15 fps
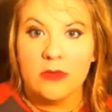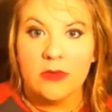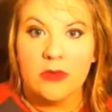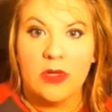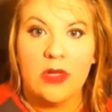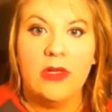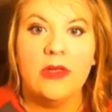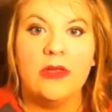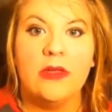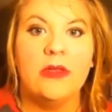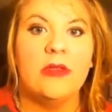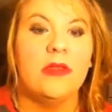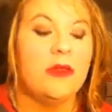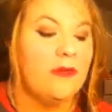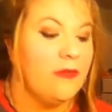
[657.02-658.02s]
Okay,
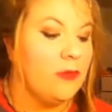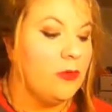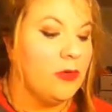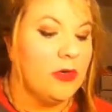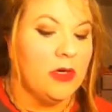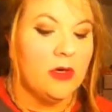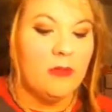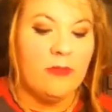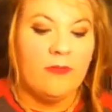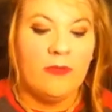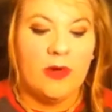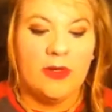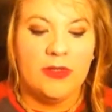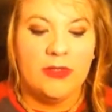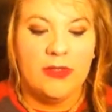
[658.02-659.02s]
and then for
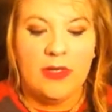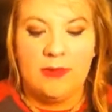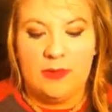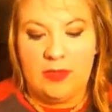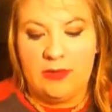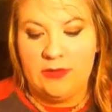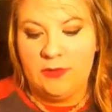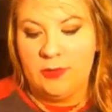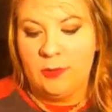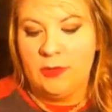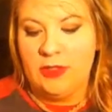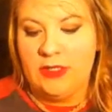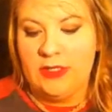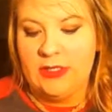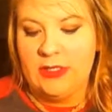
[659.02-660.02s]
bronzer, I'm going to use
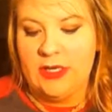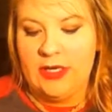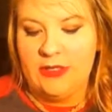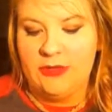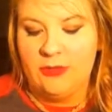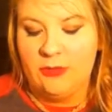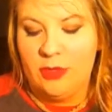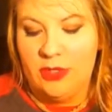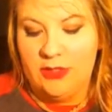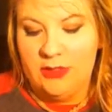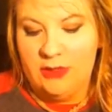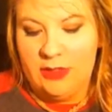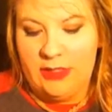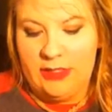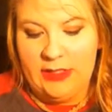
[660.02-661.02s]
Rimmel London Natural
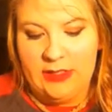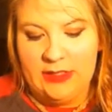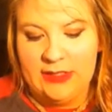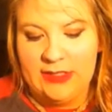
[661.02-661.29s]
Bronzer in